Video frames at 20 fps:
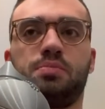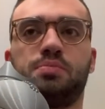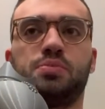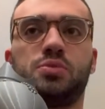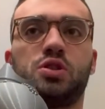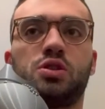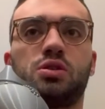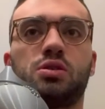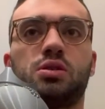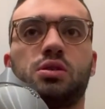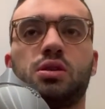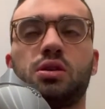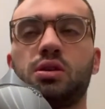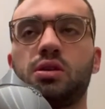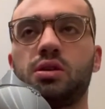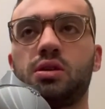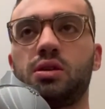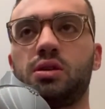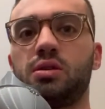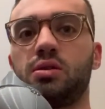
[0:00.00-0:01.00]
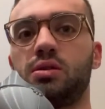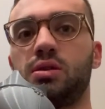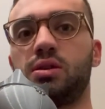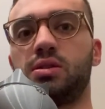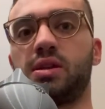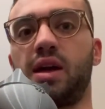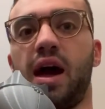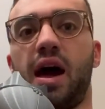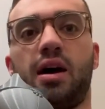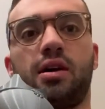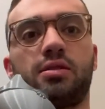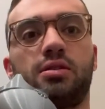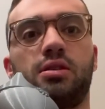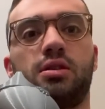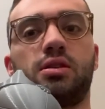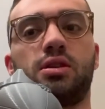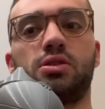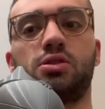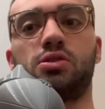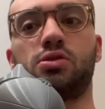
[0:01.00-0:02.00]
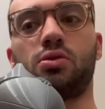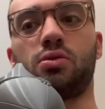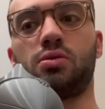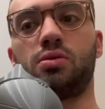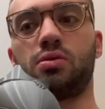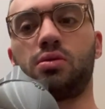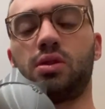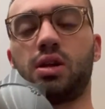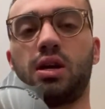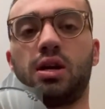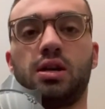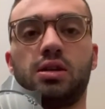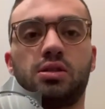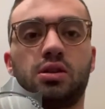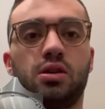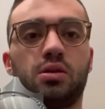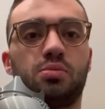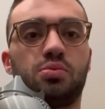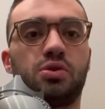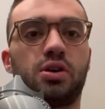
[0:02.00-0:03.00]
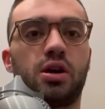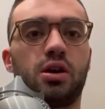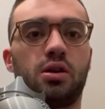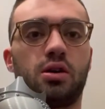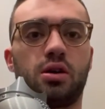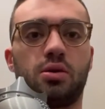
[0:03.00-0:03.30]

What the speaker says: he's talented. I just don't think he's a good player.